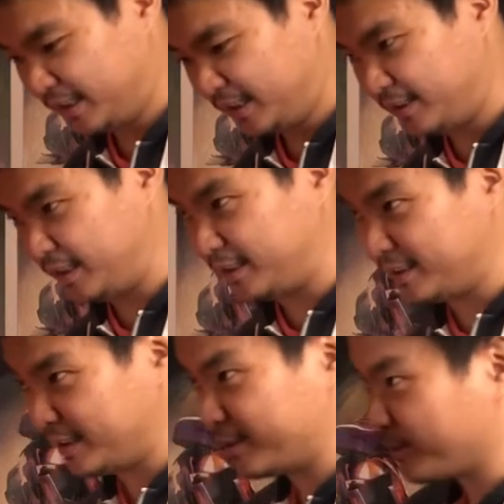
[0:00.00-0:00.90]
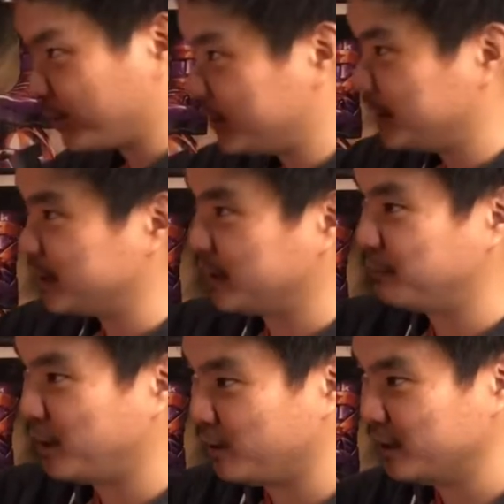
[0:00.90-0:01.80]
I think this is already
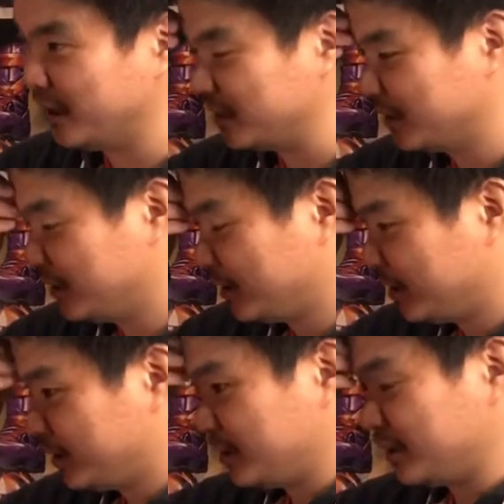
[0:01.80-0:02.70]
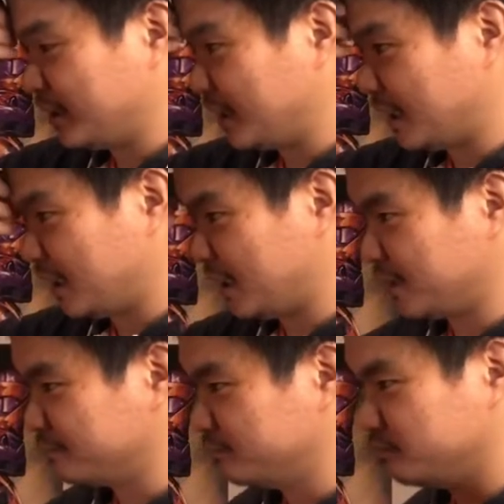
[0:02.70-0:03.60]
somehow like
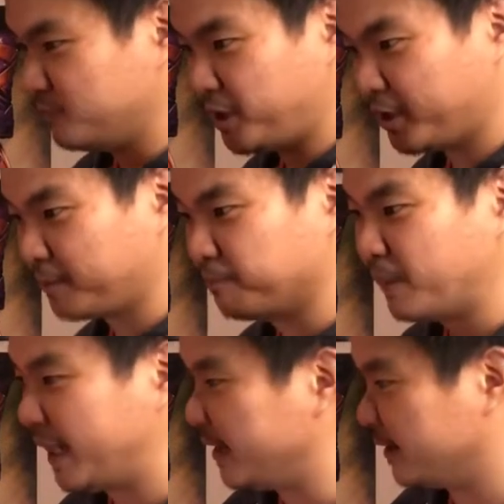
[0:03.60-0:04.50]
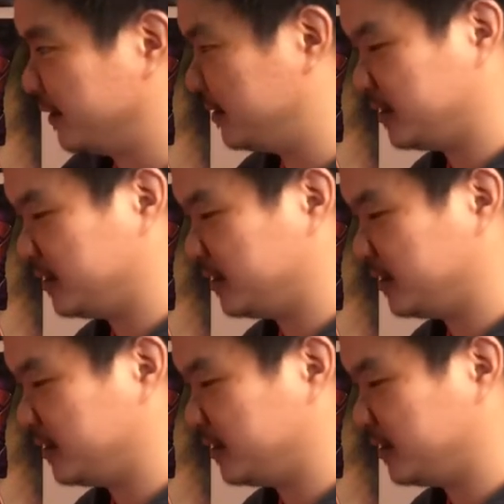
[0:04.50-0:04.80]
near Bane,